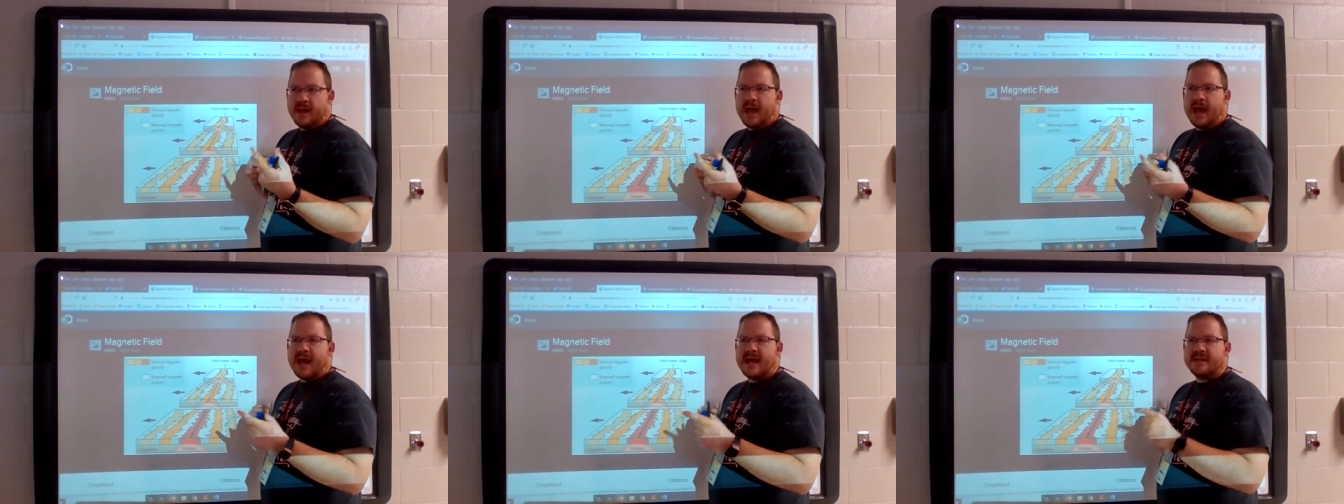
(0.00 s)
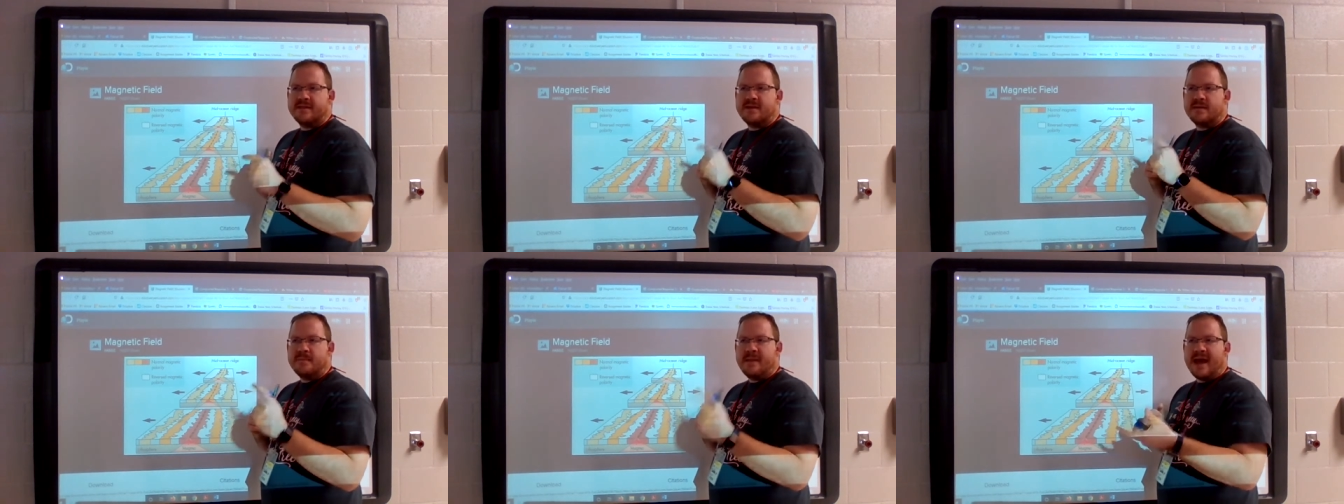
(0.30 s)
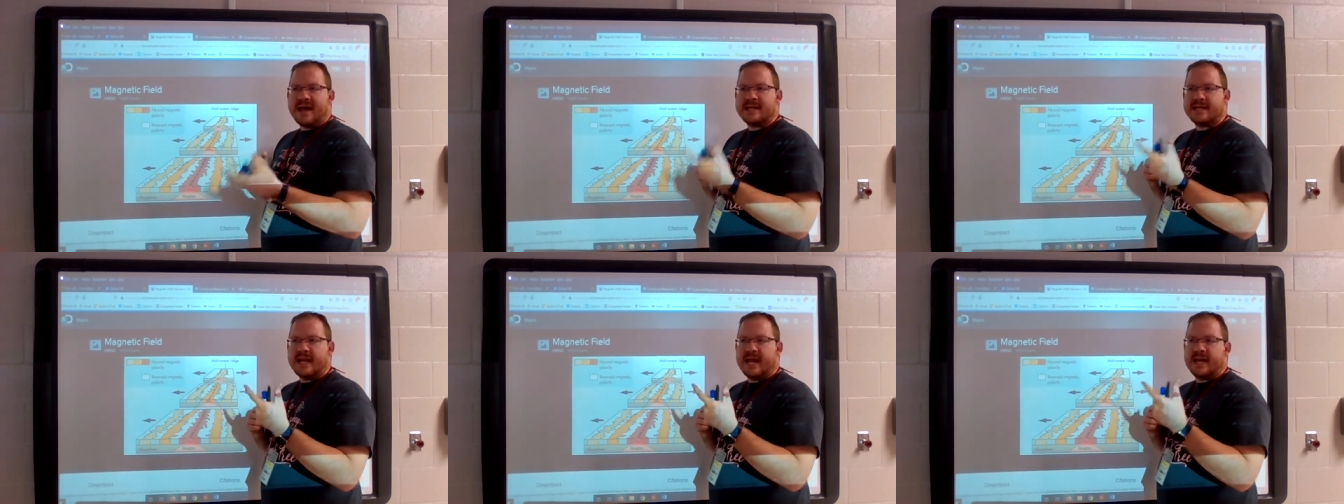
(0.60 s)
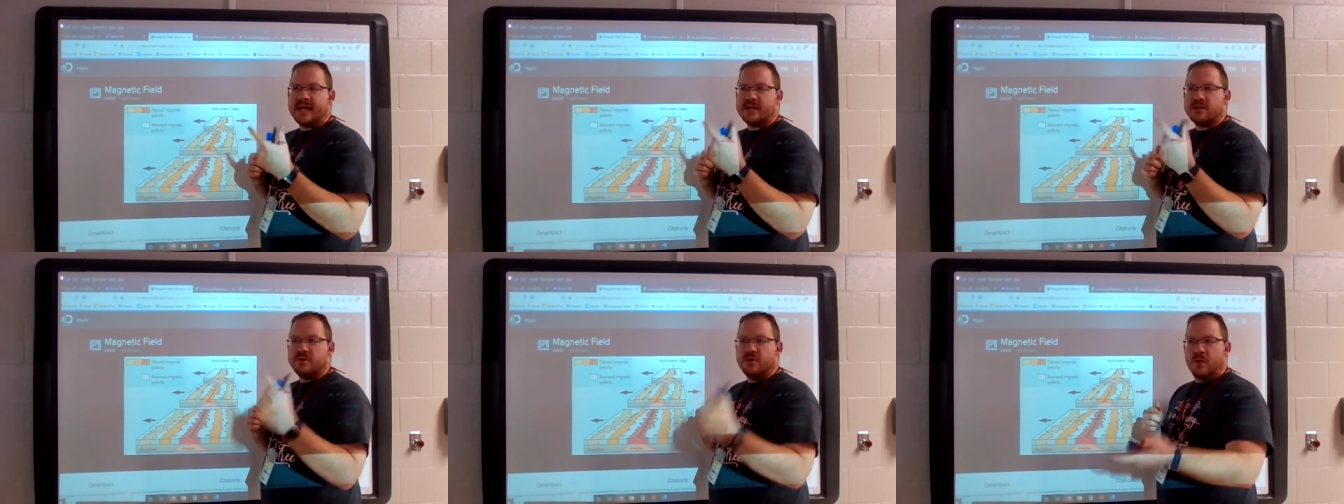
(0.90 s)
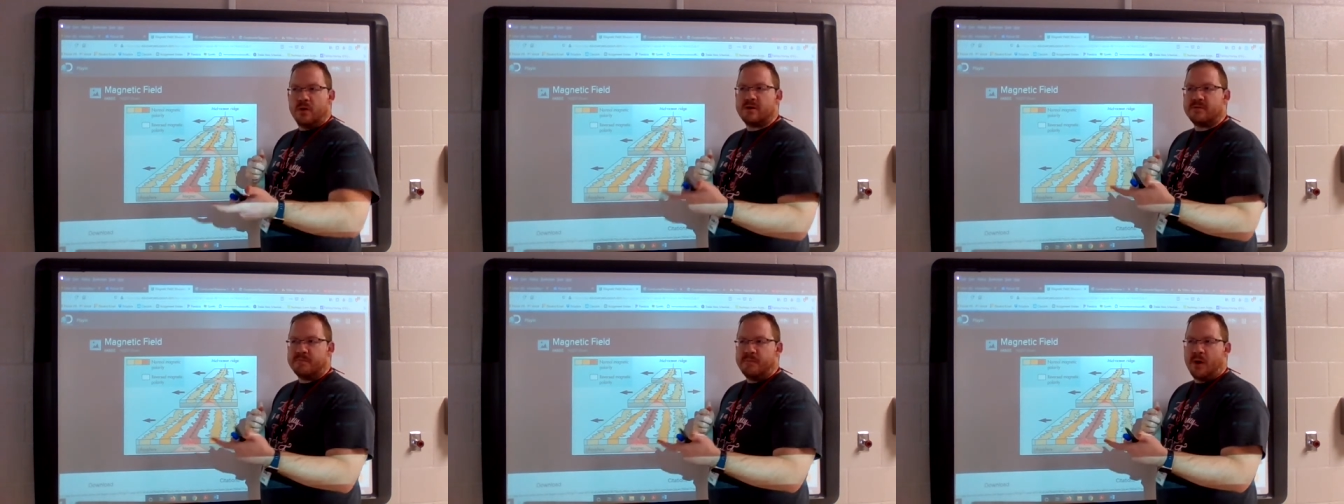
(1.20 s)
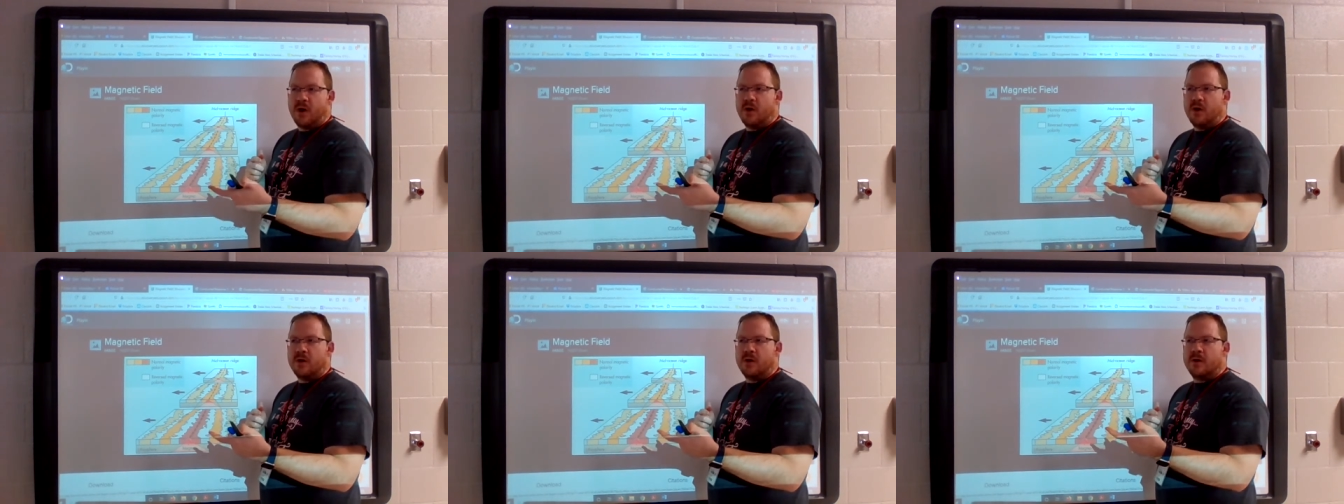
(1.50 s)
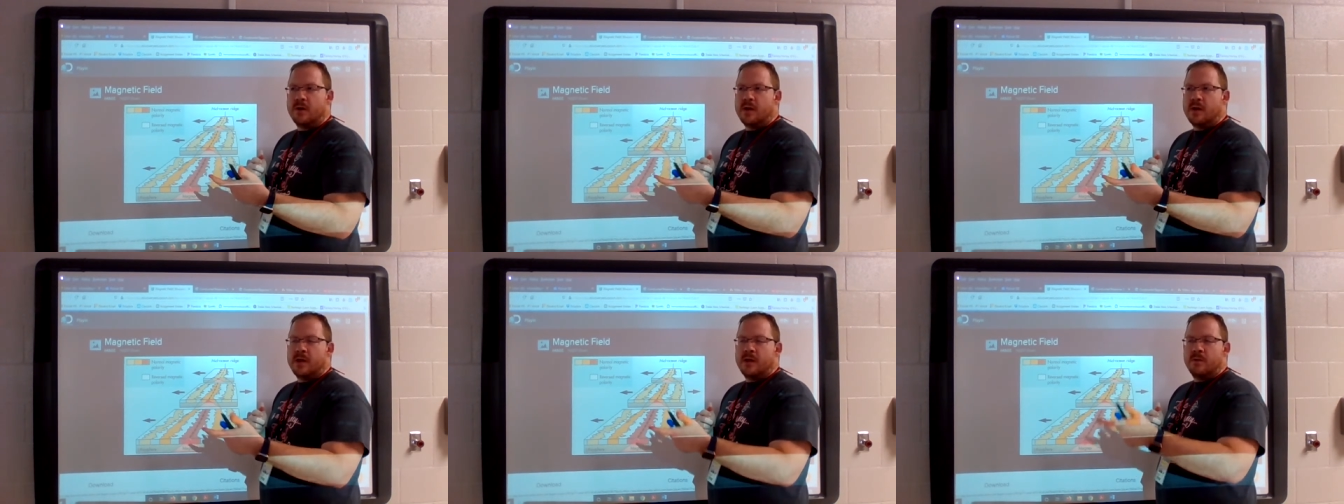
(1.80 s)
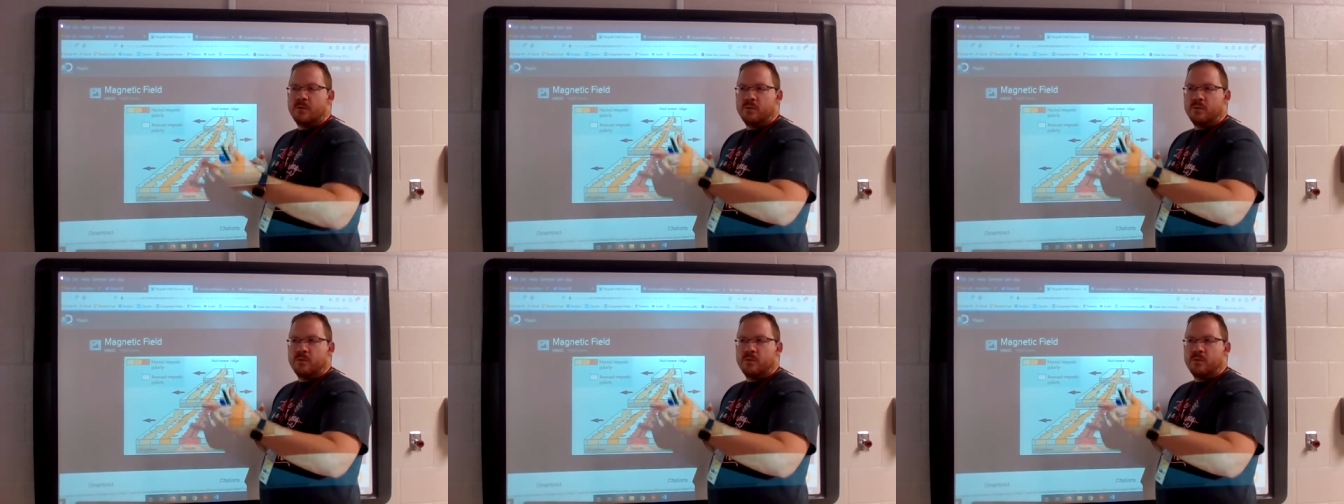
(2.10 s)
and the magnetic North Pole